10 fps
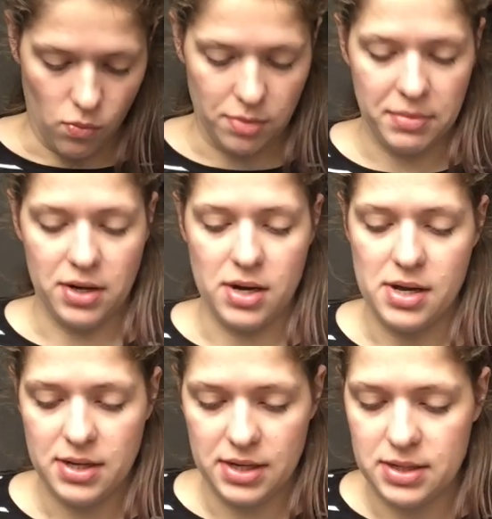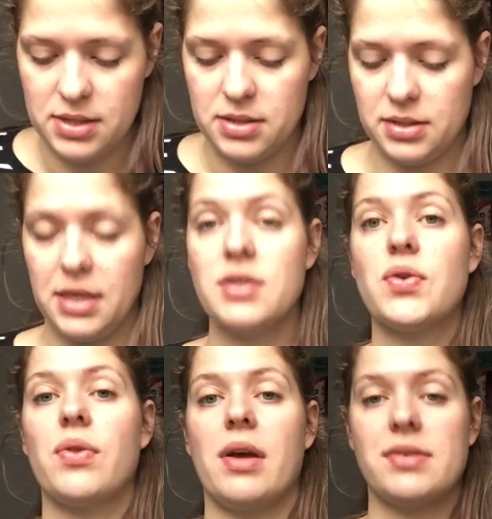one Mira in
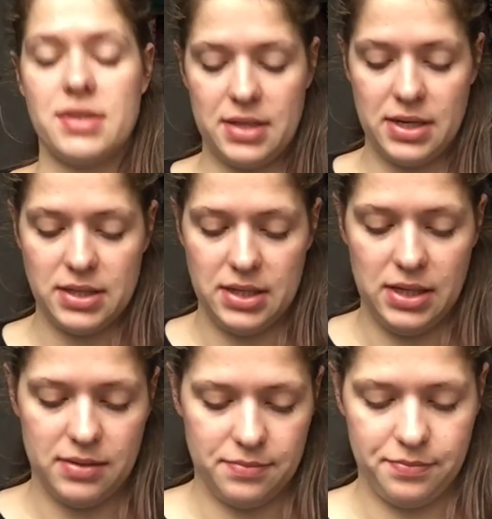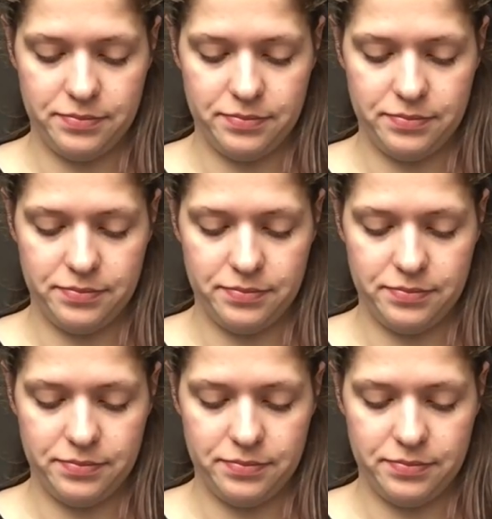2019.